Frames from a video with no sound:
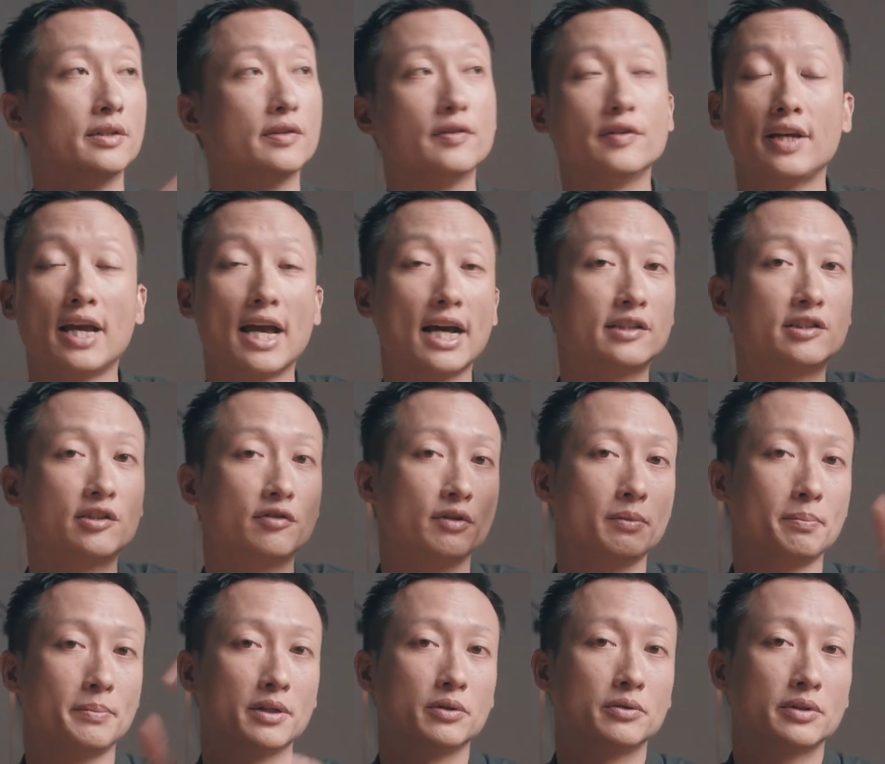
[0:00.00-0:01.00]
the edge of a
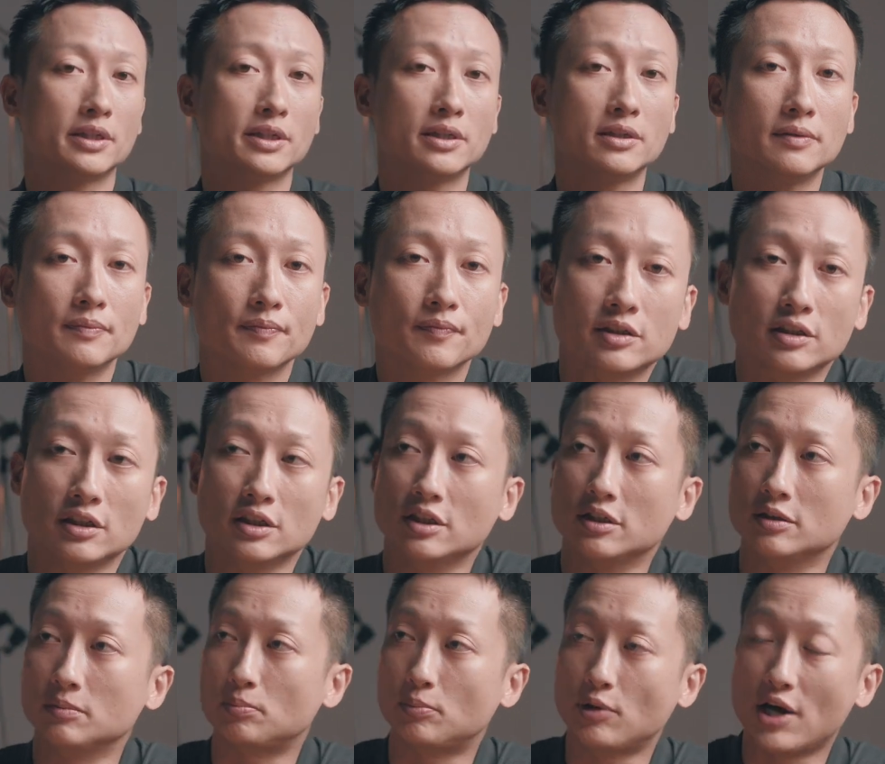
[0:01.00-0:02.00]
building,
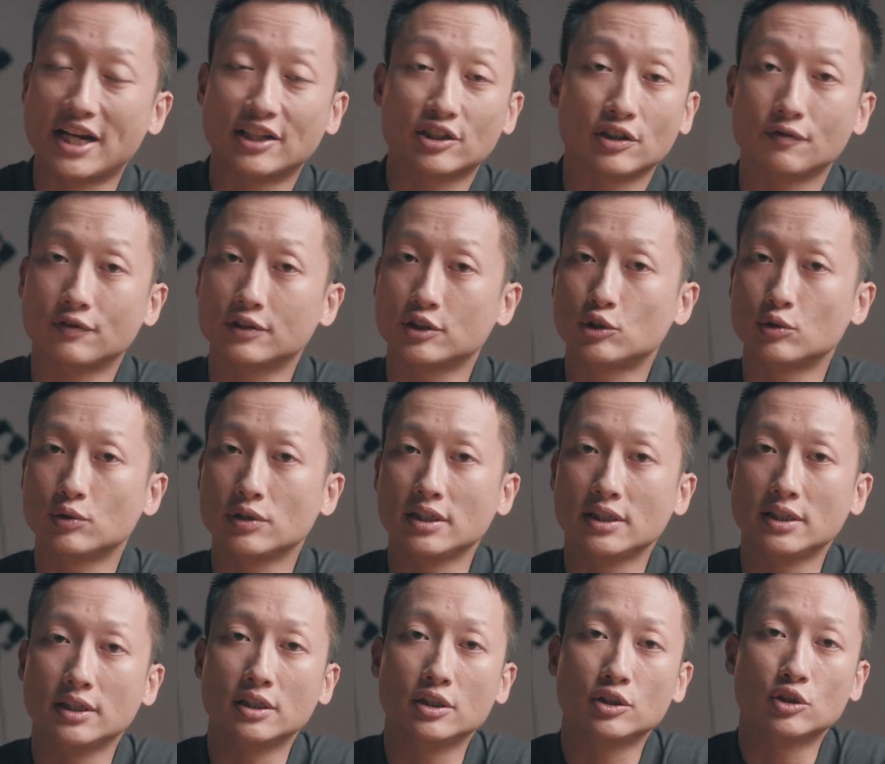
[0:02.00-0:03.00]
the branch of a tree